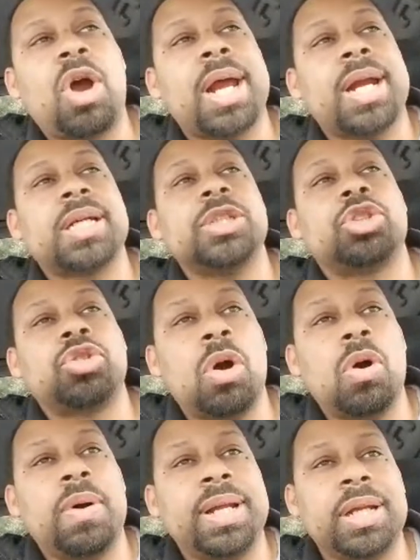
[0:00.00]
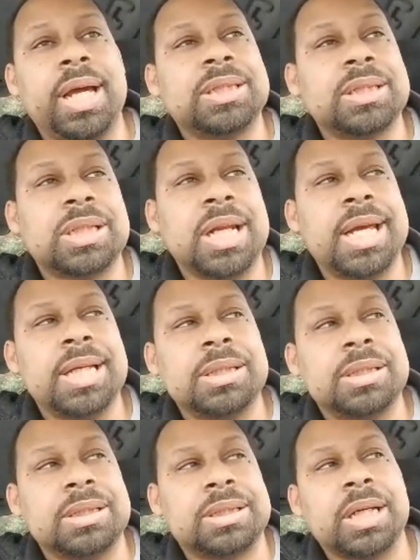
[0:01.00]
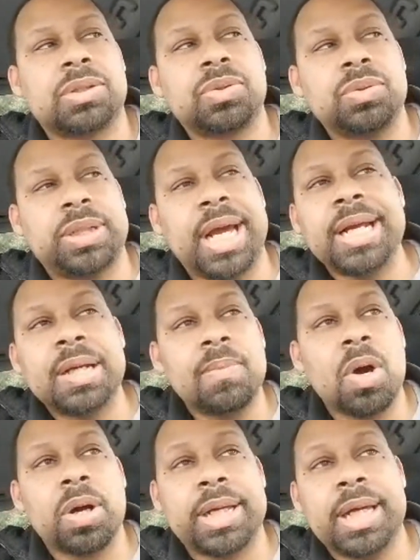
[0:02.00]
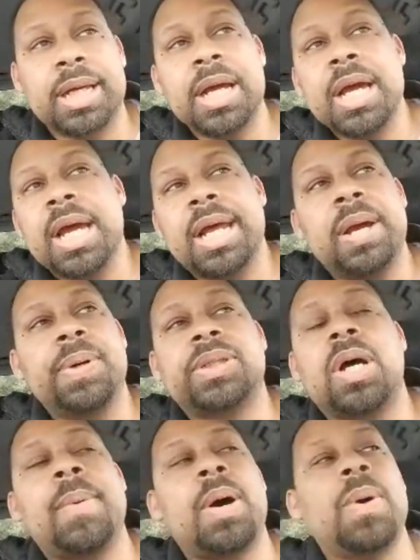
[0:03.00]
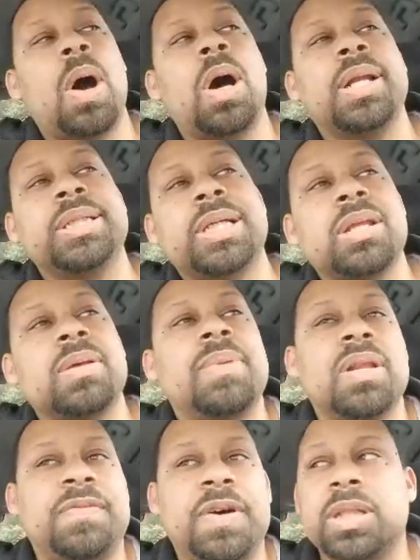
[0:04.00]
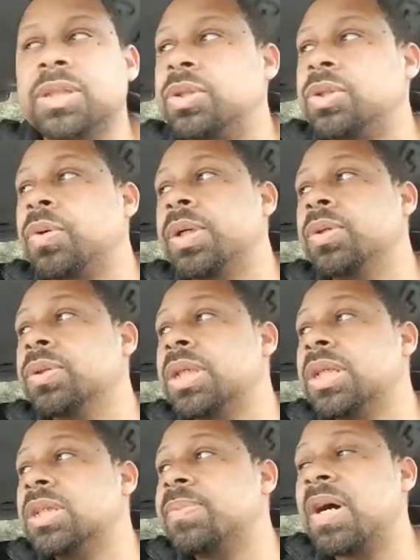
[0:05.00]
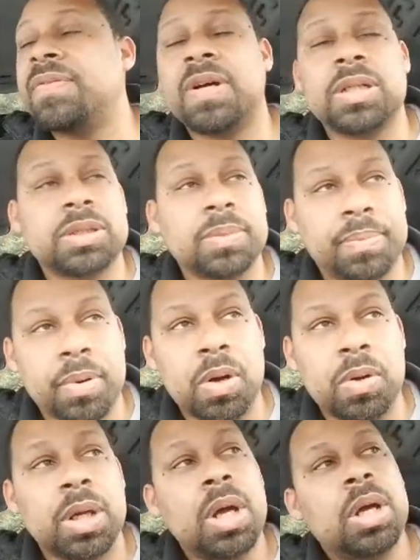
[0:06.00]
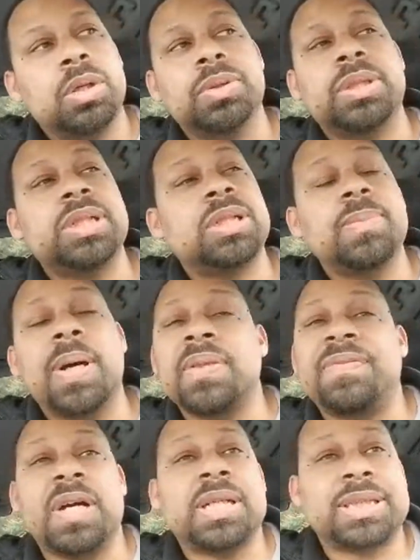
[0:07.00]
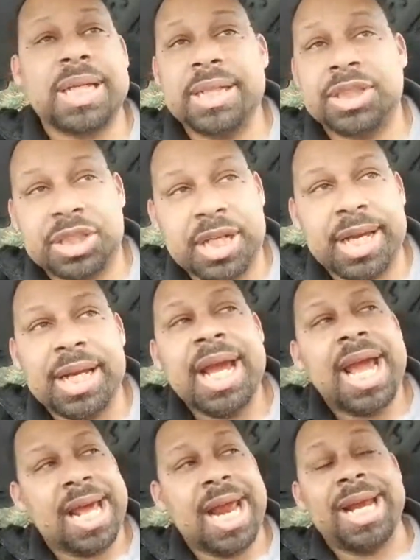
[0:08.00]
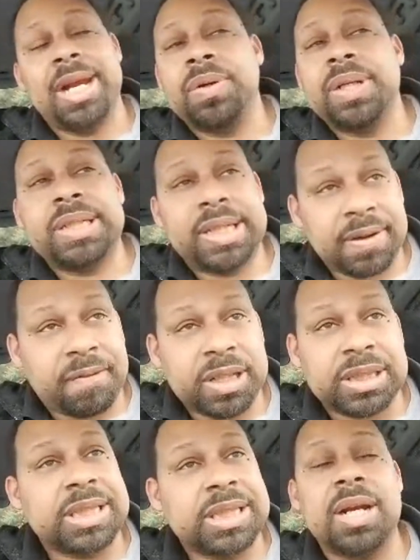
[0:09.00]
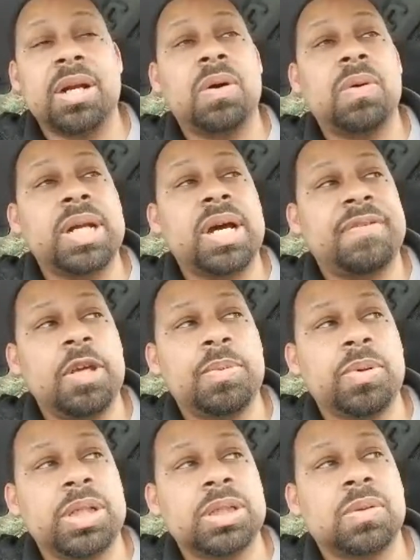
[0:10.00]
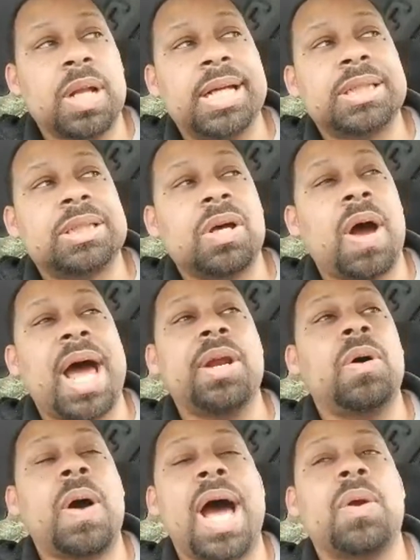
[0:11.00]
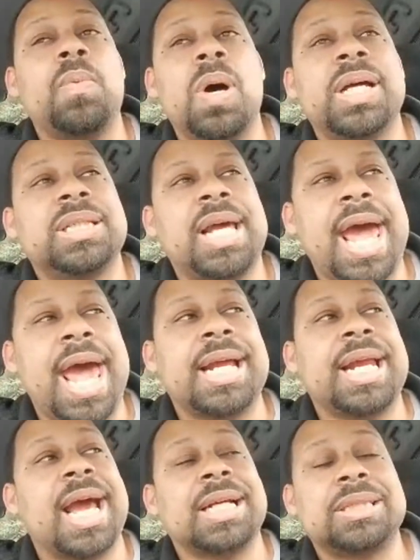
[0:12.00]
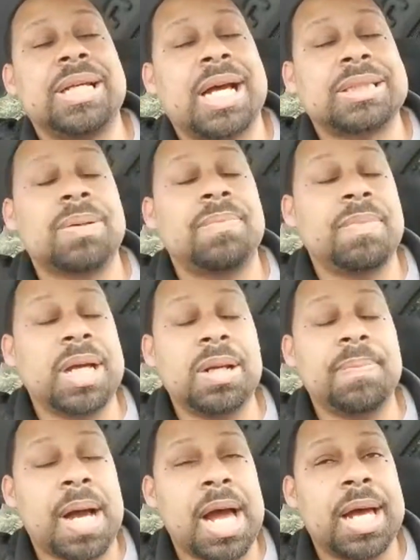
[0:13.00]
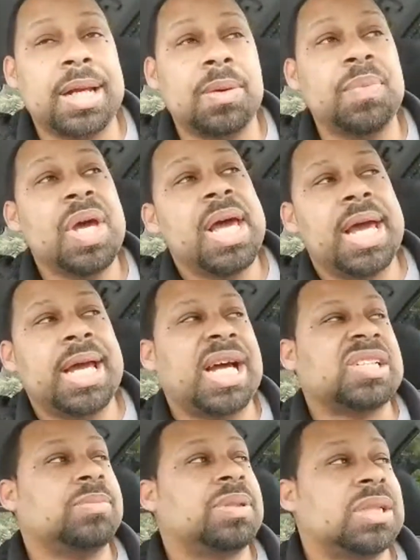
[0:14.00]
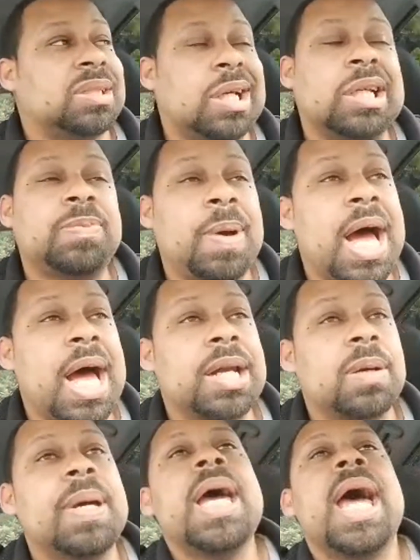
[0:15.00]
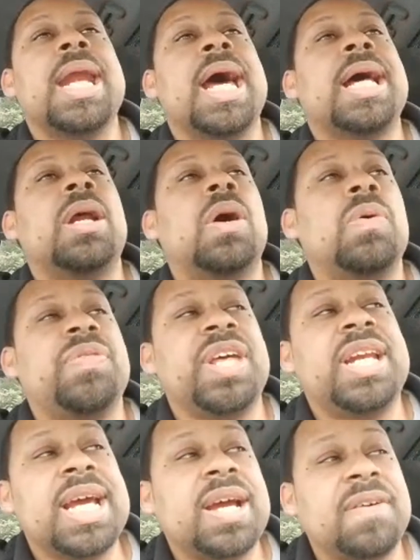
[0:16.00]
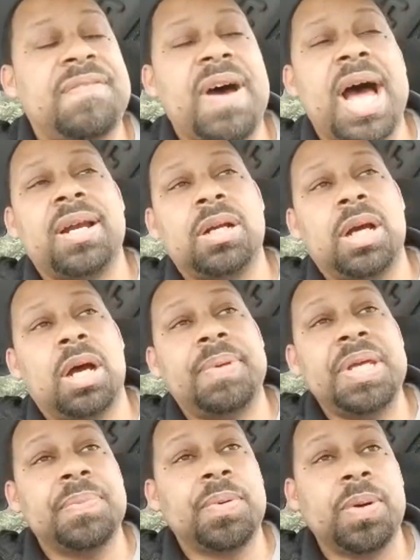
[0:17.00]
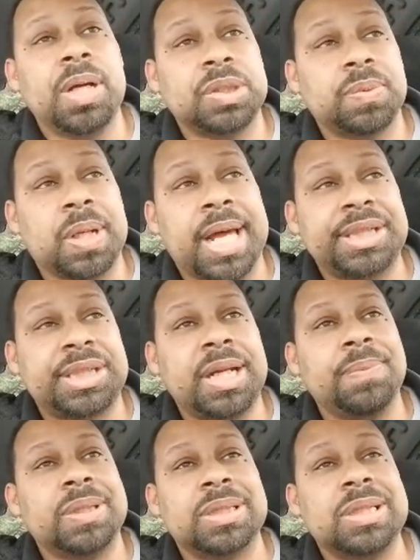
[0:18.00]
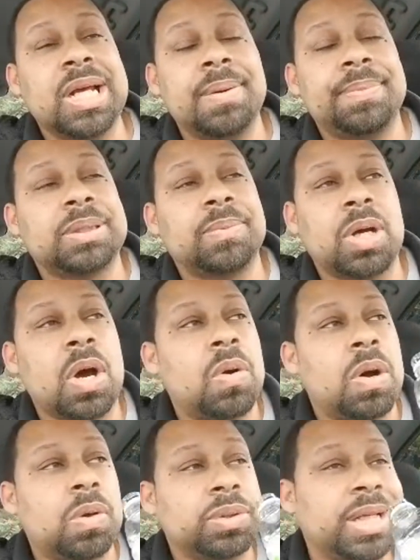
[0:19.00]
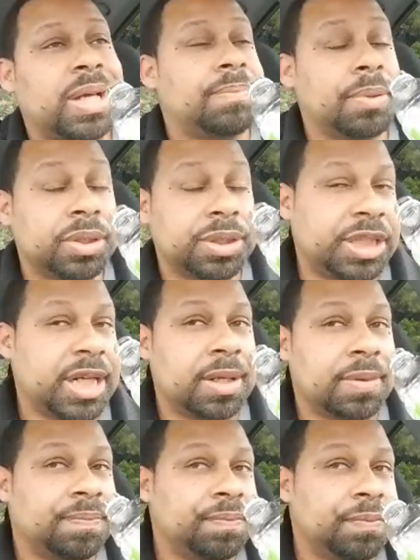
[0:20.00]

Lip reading: to control and legislate the sexual dating market, and they want to talk about what all these other motherfuckers are doing. Usually these motherfuckers are broke. Usually these motherfuckers ain't shit. And I know the difference because I know enough Hebrew Israelites, so I know how the ones that actually got some money behind them and got some success behind them. And I know the niggified Hebrew Israelite shit, which is nothing but some cult hotep bullshit.